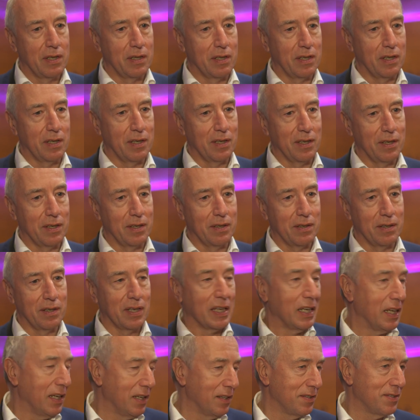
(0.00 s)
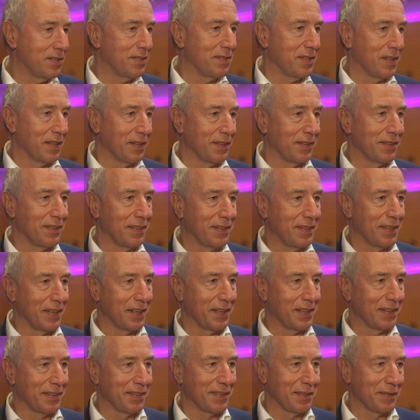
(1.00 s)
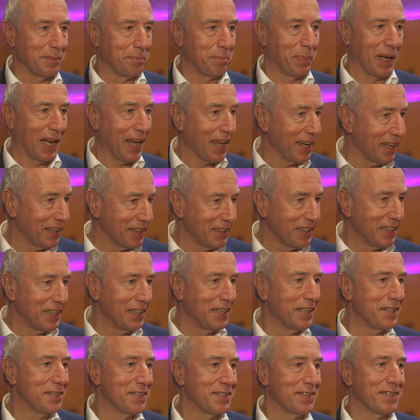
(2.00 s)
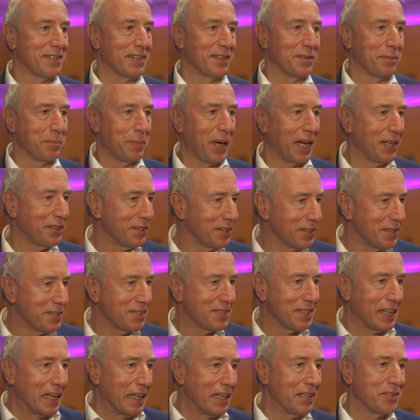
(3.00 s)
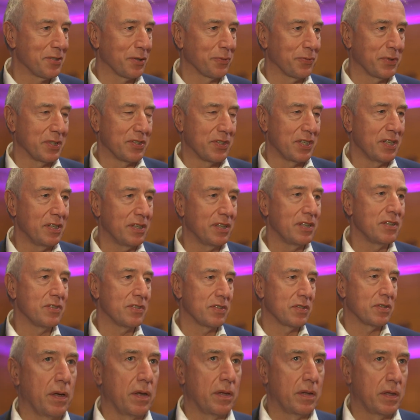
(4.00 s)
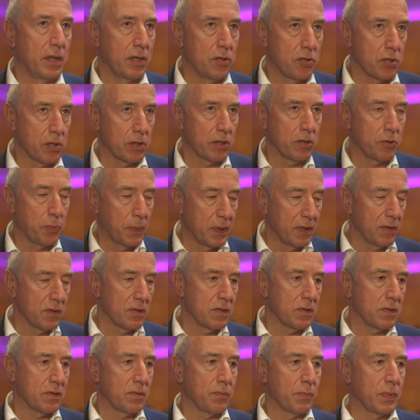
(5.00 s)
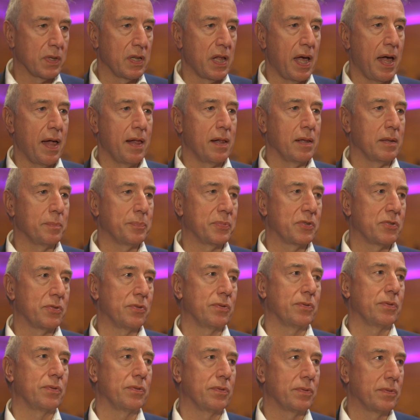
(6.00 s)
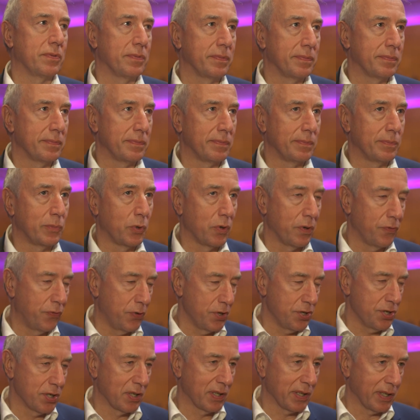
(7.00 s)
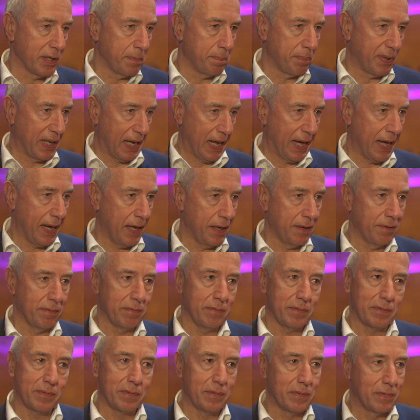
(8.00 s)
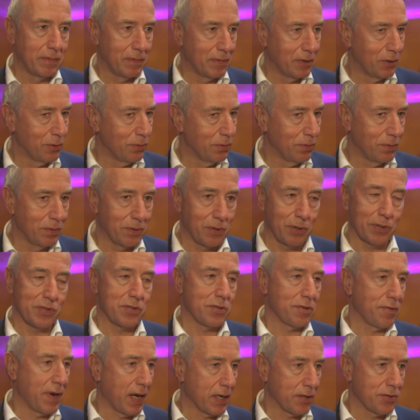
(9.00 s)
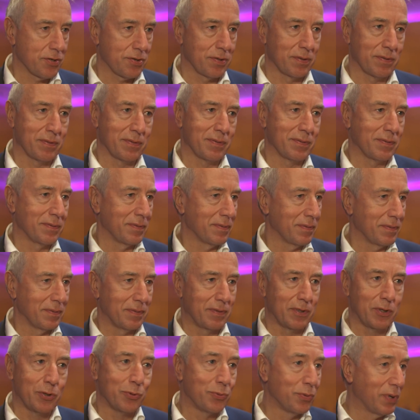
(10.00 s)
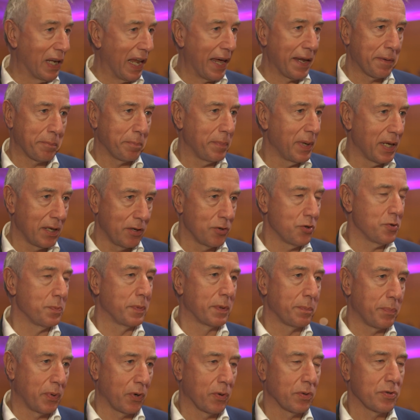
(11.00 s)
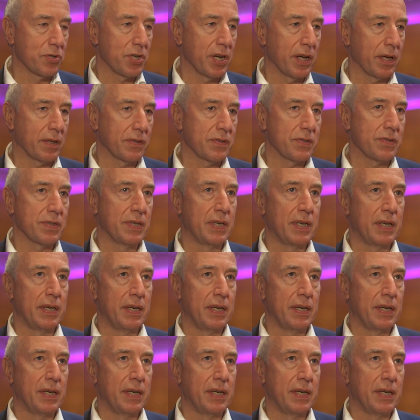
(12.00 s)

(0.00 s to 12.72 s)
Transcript: the needs and planning needs and maintenance needs of the cities. Digital twins will help to more efficiently plan new construction, new land management projects.